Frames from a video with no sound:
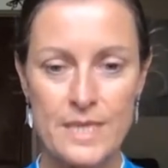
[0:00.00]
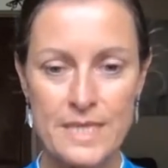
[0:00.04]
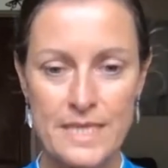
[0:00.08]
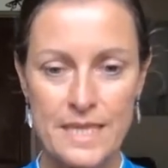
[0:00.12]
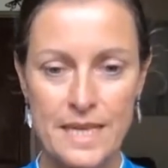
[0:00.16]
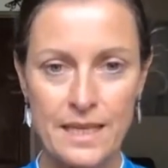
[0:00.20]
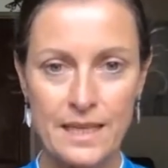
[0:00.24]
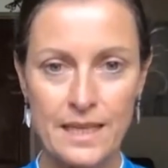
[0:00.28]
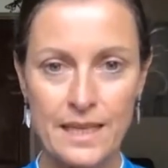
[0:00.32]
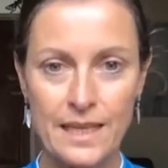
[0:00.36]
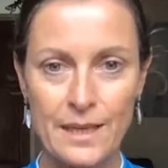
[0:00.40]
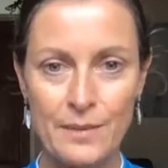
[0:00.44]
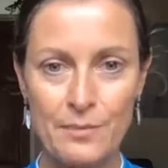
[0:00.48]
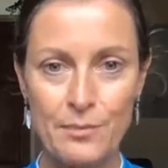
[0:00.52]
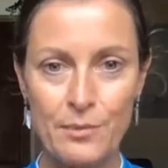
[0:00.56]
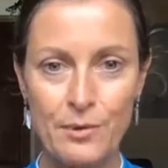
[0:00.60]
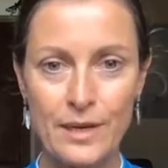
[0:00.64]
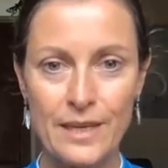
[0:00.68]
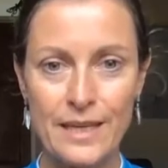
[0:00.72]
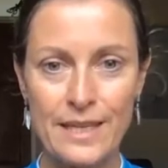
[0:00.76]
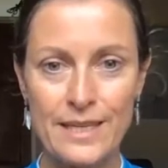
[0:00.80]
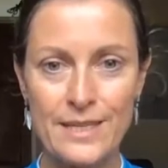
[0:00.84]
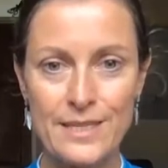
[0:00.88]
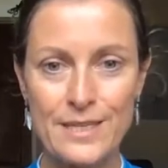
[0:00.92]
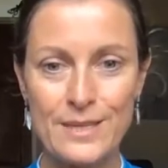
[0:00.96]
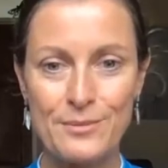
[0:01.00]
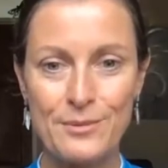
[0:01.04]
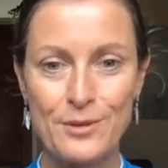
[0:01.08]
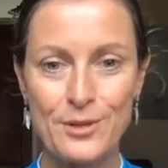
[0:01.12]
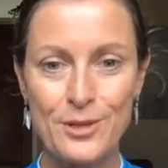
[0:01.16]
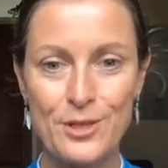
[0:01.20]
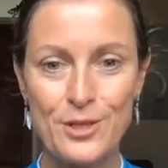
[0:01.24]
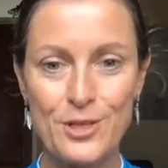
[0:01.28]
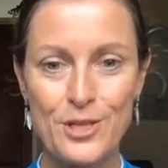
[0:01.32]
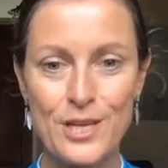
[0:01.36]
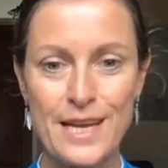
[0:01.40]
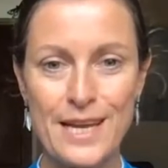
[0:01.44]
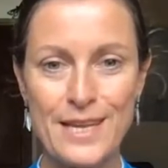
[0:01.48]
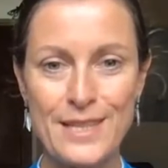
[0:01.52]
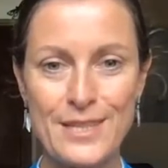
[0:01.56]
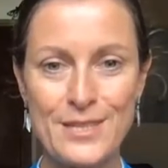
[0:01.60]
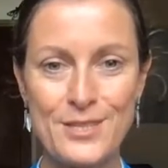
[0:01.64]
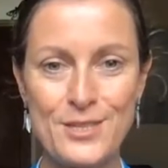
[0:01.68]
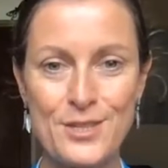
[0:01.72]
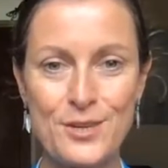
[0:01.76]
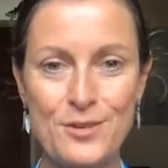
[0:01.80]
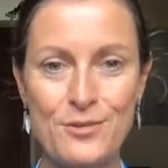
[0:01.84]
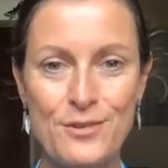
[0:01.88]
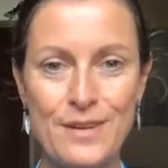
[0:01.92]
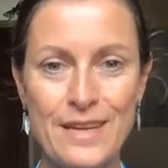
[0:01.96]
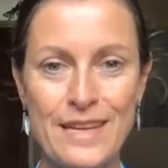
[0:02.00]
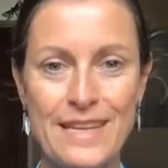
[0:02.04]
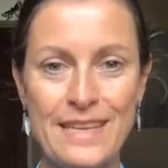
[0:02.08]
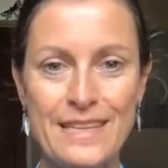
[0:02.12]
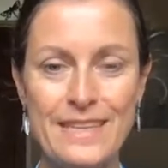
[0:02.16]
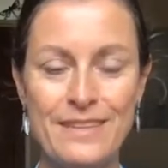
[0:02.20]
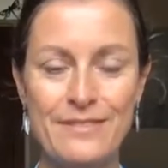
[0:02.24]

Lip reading: technically brilliant, so I'm going to share the screen.